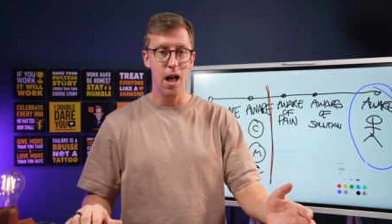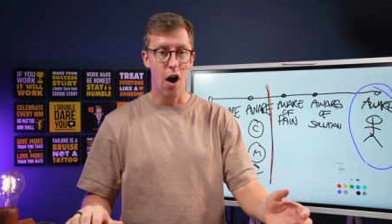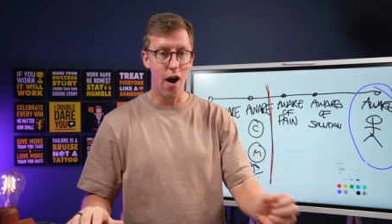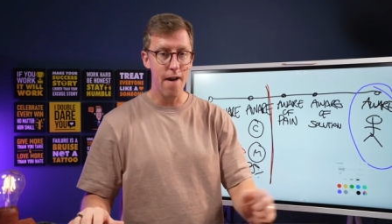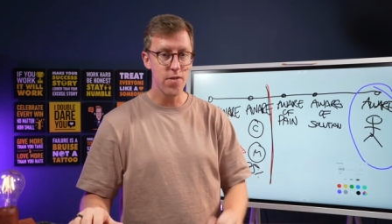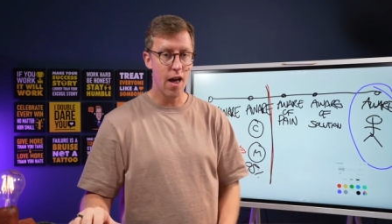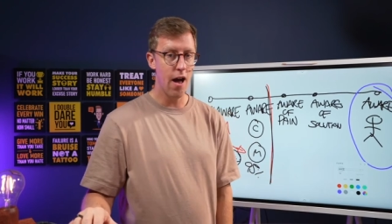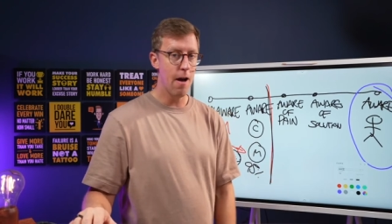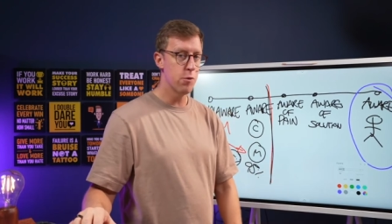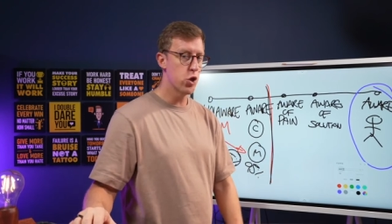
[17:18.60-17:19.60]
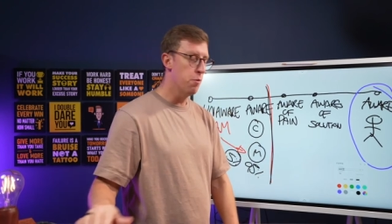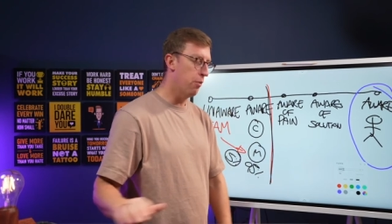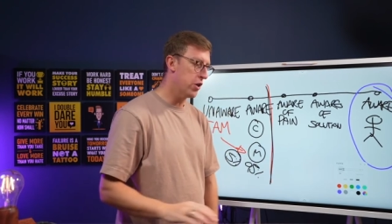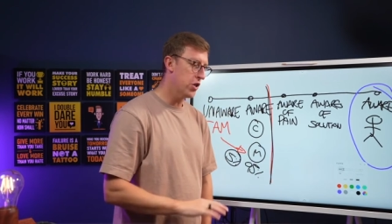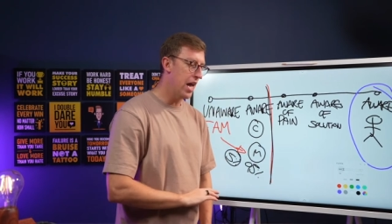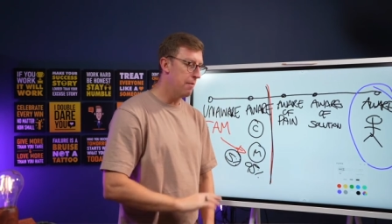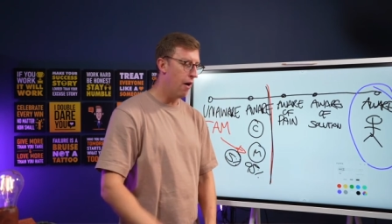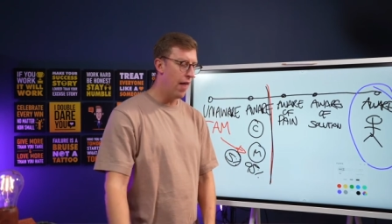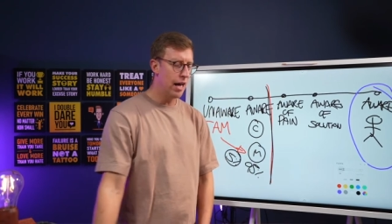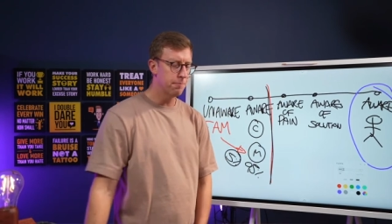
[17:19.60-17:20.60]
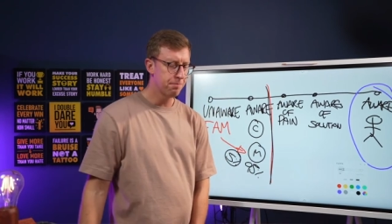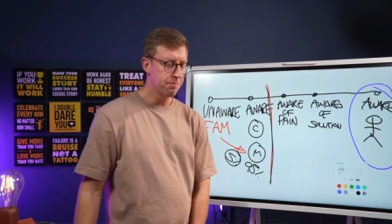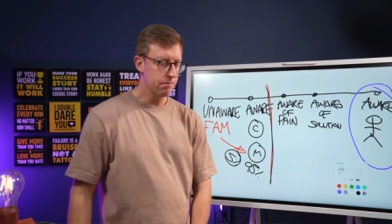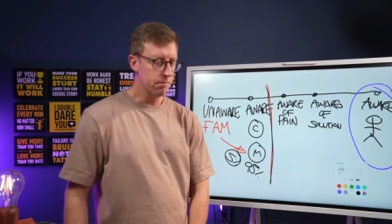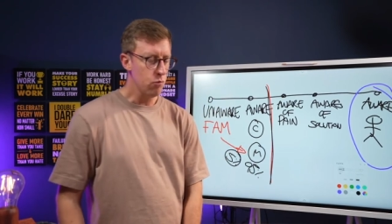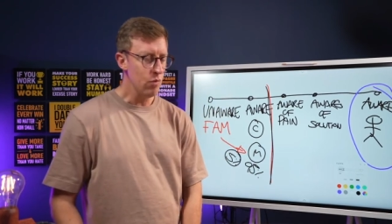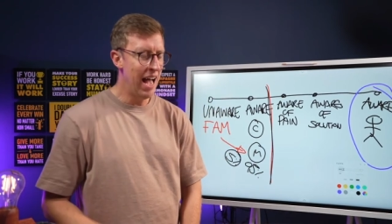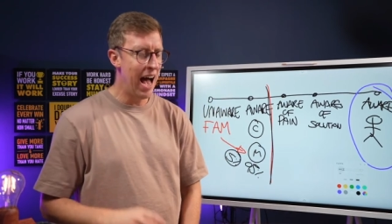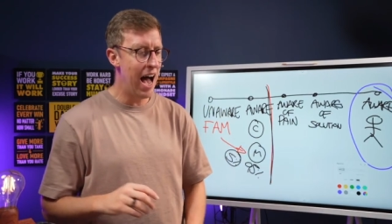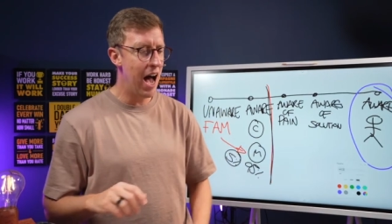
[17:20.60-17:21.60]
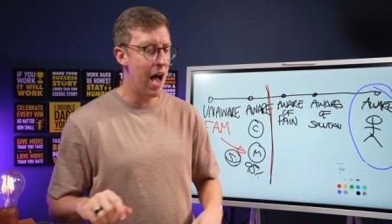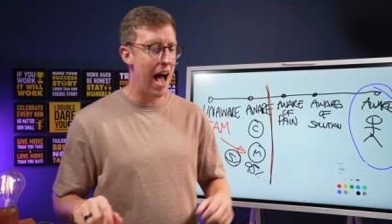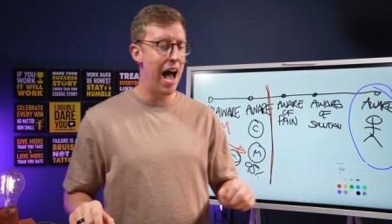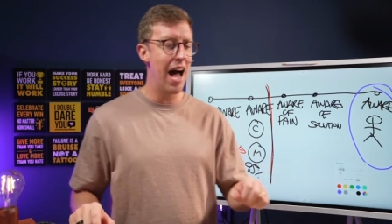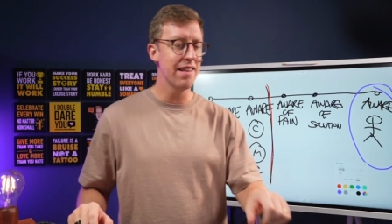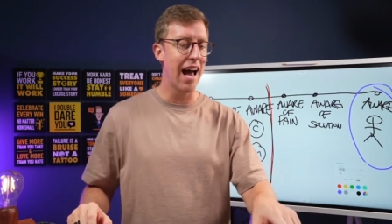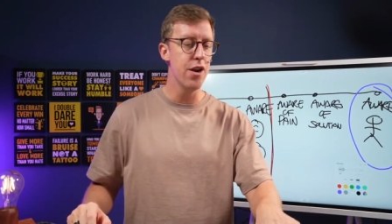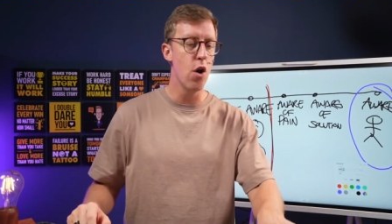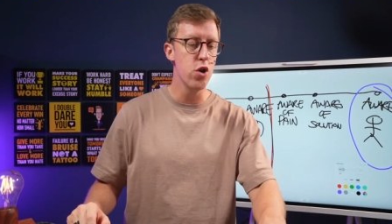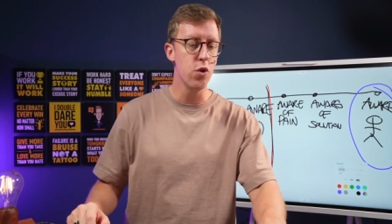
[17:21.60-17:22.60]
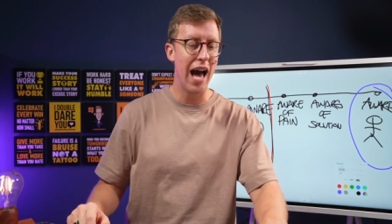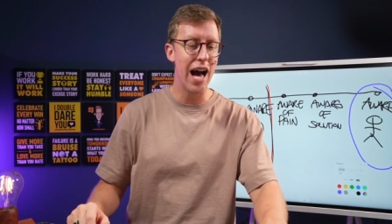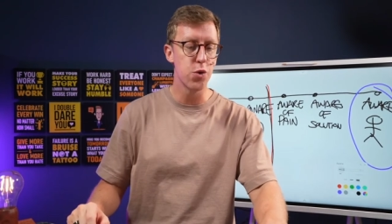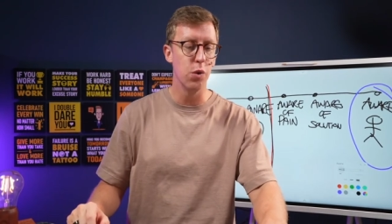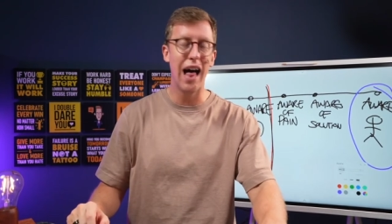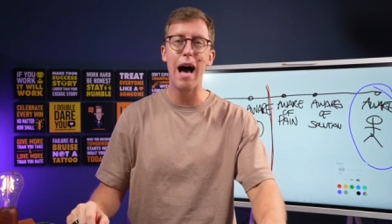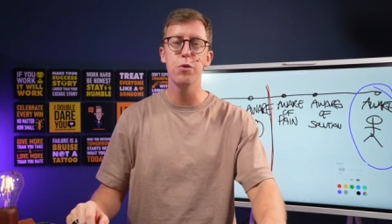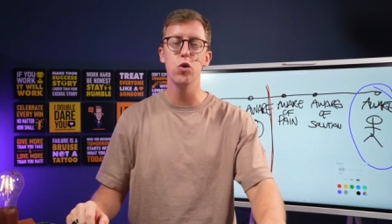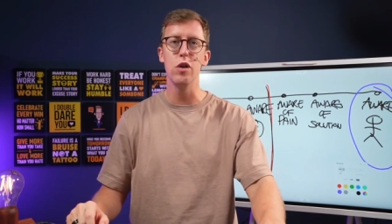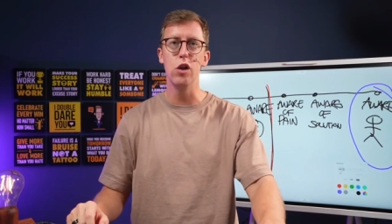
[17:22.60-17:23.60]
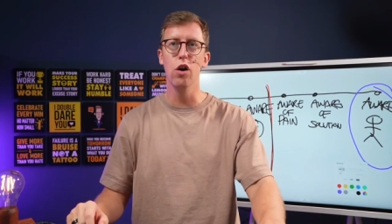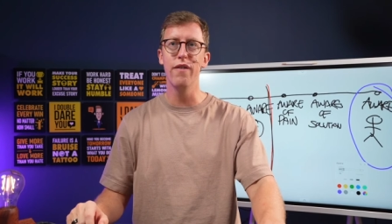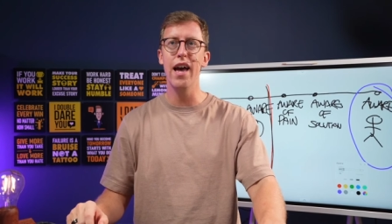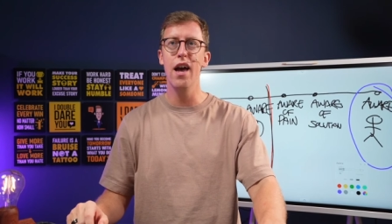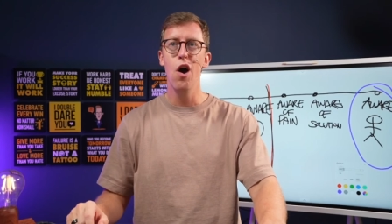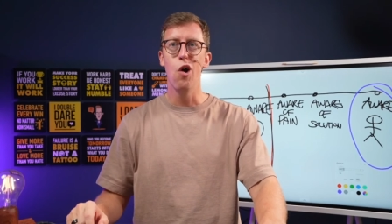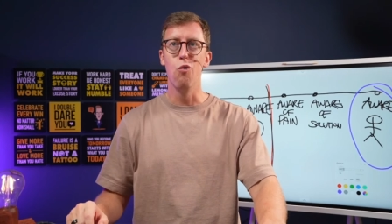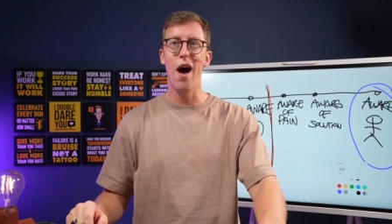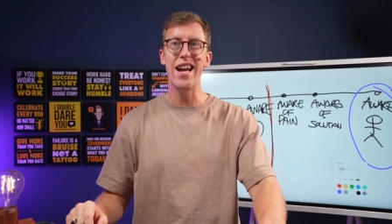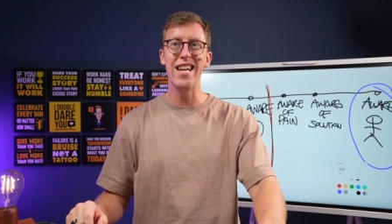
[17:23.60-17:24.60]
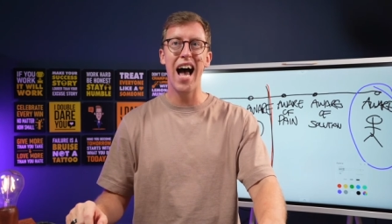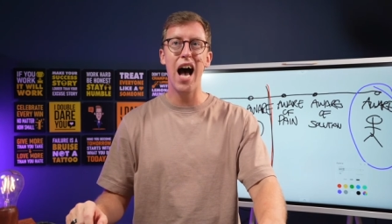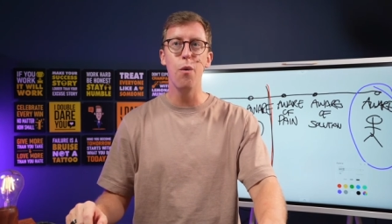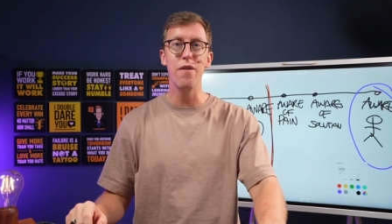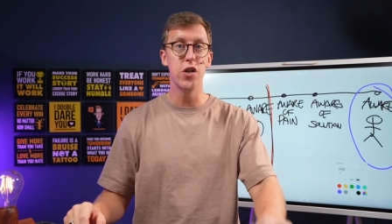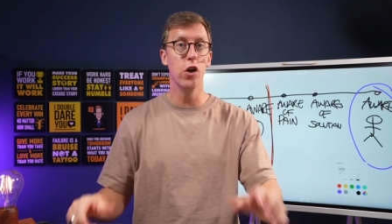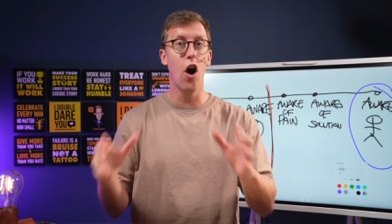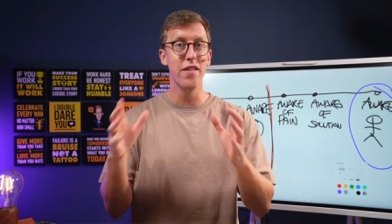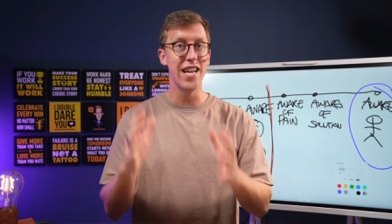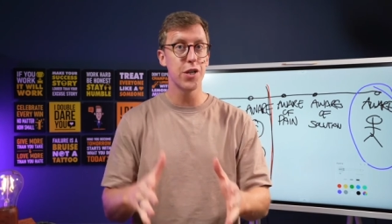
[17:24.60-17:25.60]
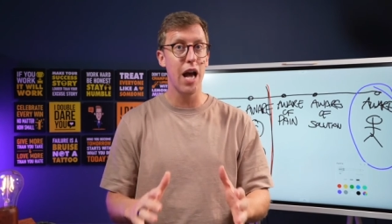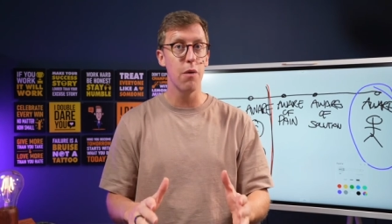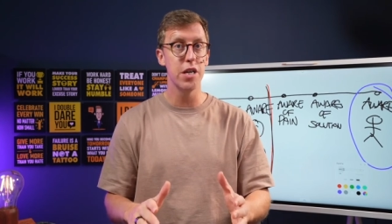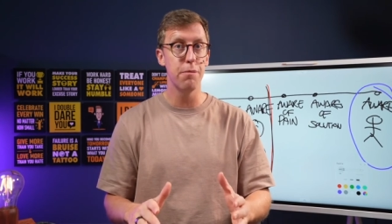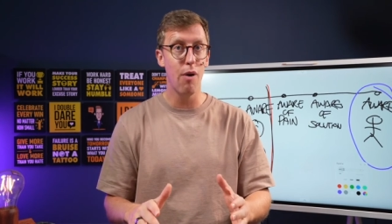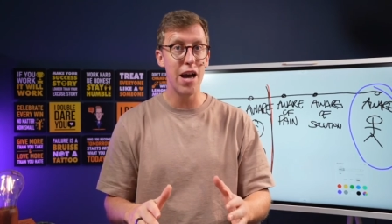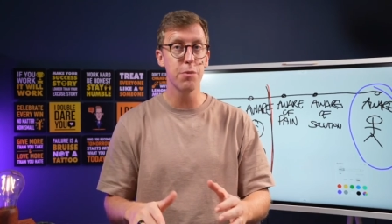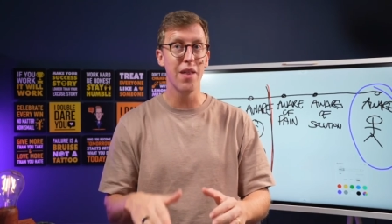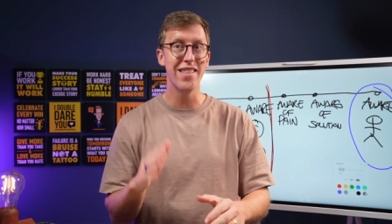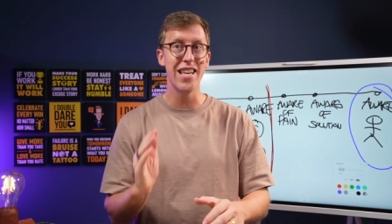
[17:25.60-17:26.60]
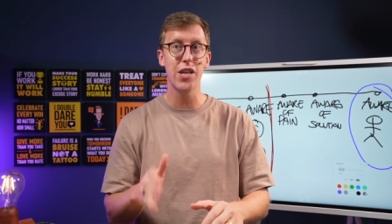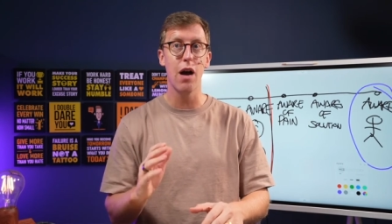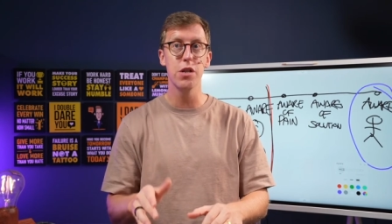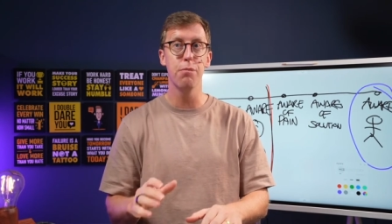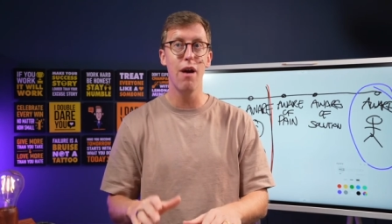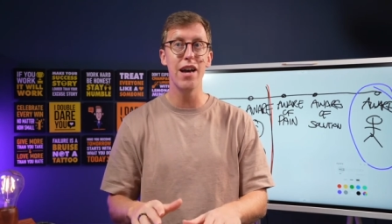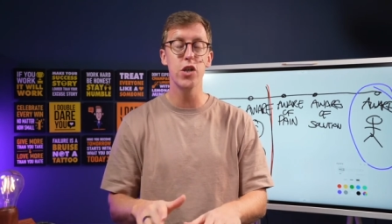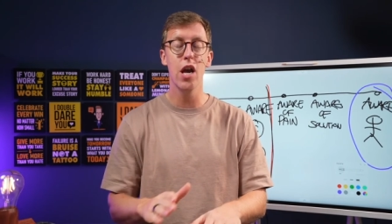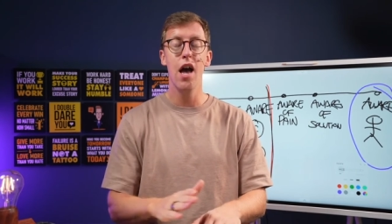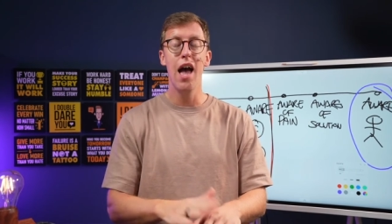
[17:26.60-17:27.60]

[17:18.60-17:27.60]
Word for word: All right, um, super excited about that. Uh, and I know you guys will absolutely love it. Right now, we've still got a discounted price, but that discounted price